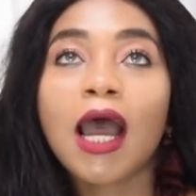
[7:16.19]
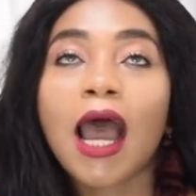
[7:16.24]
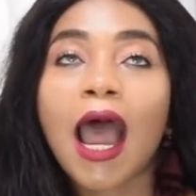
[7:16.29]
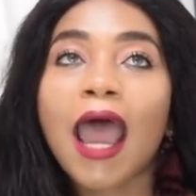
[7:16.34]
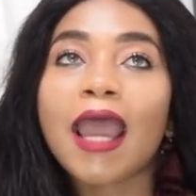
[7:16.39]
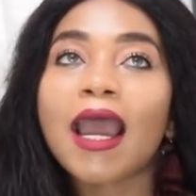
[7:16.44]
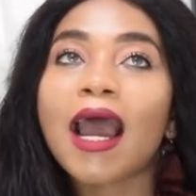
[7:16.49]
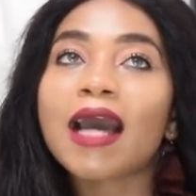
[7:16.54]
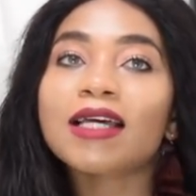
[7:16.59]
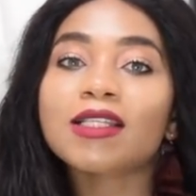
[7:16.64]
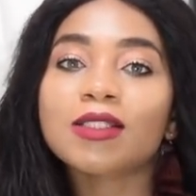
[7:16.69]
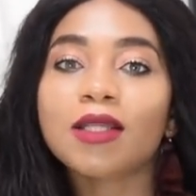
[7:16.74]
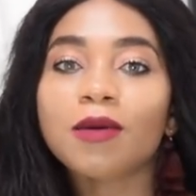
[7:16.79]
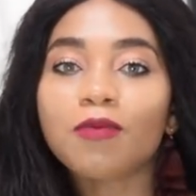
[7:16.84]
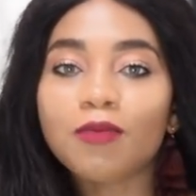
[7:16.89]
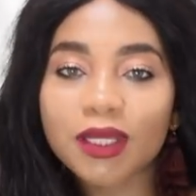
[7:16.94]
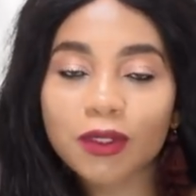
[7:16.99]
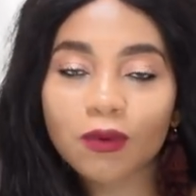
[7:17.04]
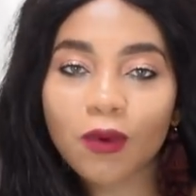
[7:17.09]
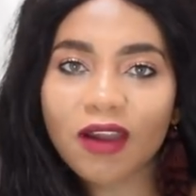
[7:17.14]
I asked one
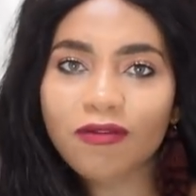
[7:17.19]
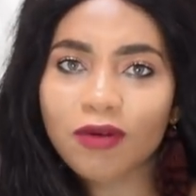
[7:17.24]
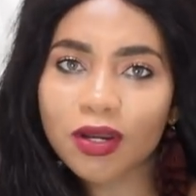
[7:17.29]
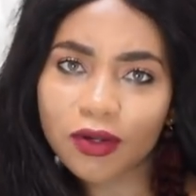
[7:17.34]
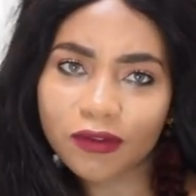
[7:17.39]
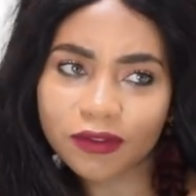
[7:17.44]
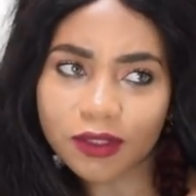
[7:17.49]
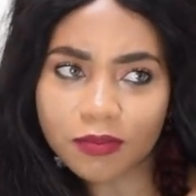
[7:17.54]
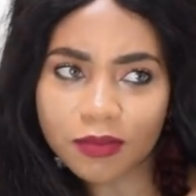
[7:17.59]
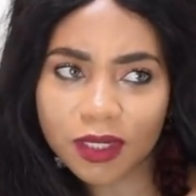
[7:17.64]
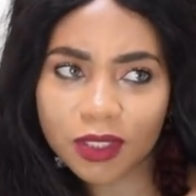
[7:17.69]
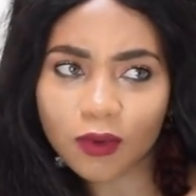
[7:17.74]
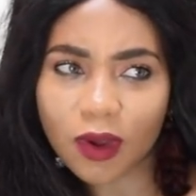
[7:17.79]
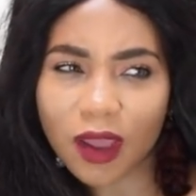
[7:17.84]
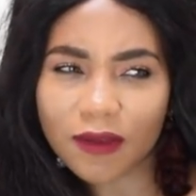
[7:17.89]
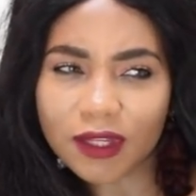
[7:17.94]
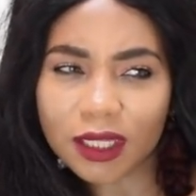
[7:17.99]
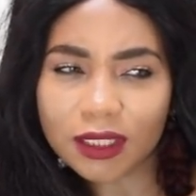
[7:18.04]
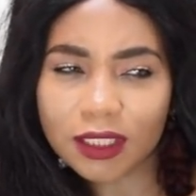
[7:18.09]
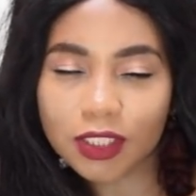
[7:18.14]
of the
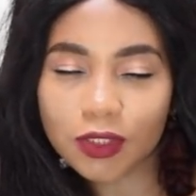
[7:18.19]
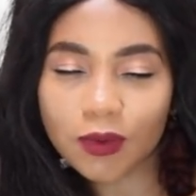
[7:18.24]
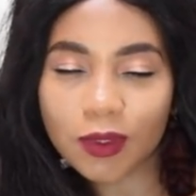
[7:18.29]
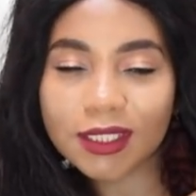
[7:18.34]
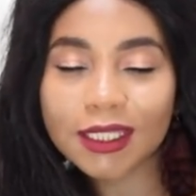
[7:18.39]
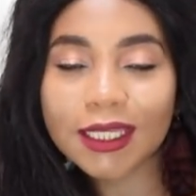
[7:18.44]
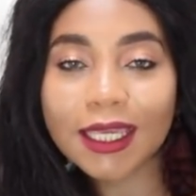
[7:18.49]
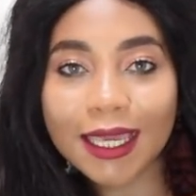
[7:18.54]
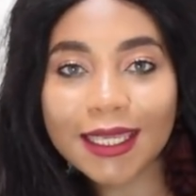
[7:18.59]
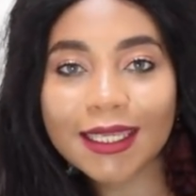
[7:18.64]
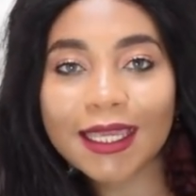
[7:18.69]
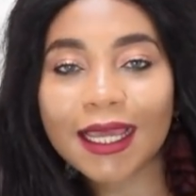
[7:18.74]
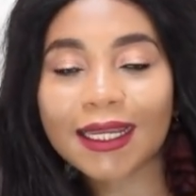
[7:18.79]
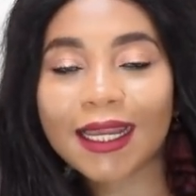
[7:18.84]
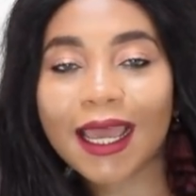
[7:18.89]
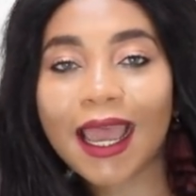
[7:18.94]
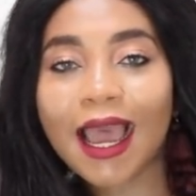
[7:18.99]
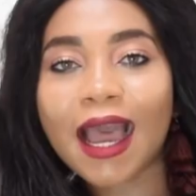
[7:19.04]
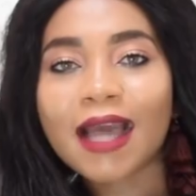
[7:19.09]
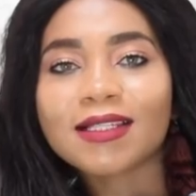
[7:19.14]
midwives, I think she was Kenyan,
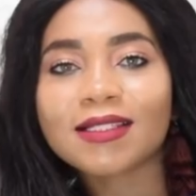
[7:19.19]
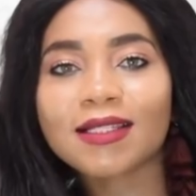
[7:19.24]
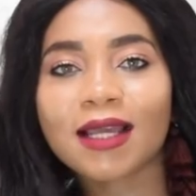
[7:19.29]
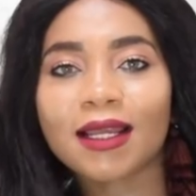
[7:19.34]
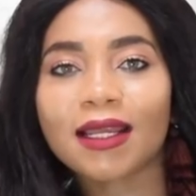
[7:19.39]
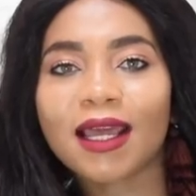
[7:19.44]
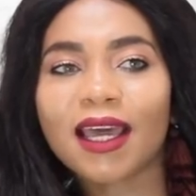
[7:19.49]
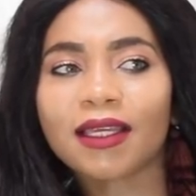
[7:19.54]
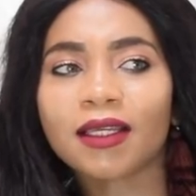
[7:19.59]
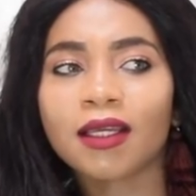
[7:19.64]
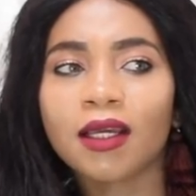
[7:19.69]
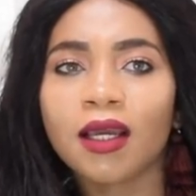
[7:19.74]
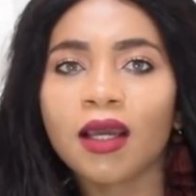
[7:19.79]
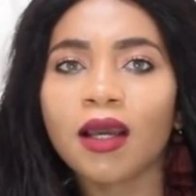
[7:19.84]
I asked her like,